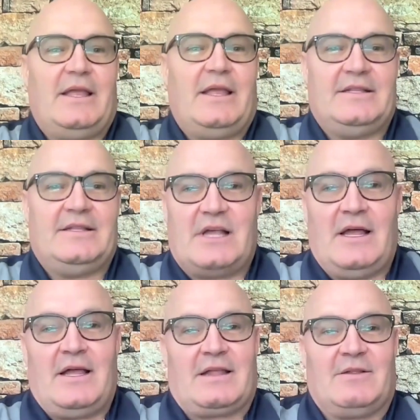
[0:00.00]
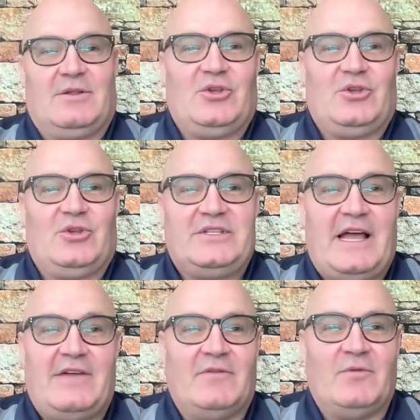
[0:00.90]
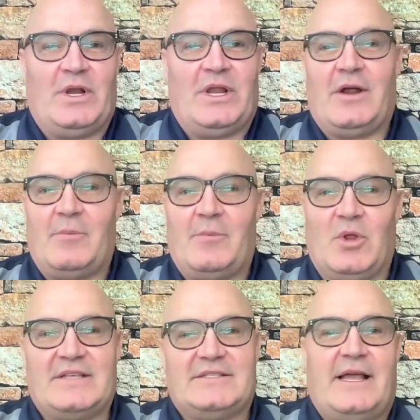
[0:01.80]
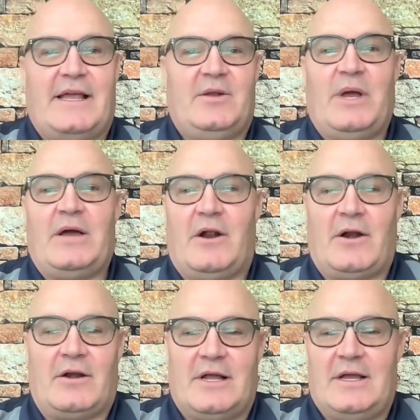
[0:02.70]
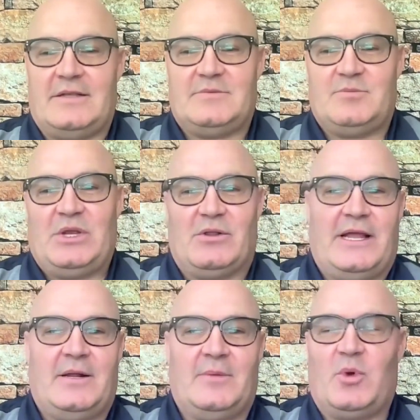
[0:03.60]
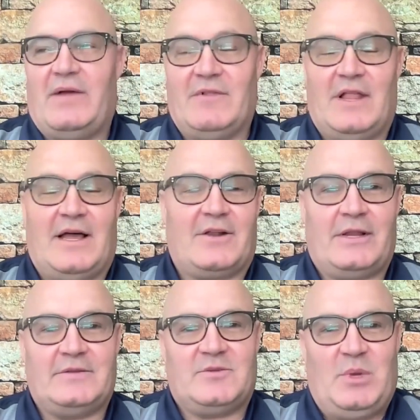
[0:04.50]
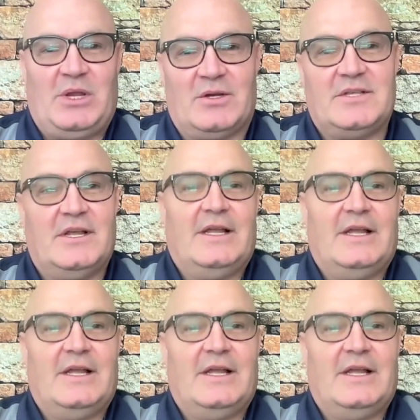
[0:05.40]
It's good to have everyone here. I'm really excited about our speaker lineup. We have a lot of great speakers.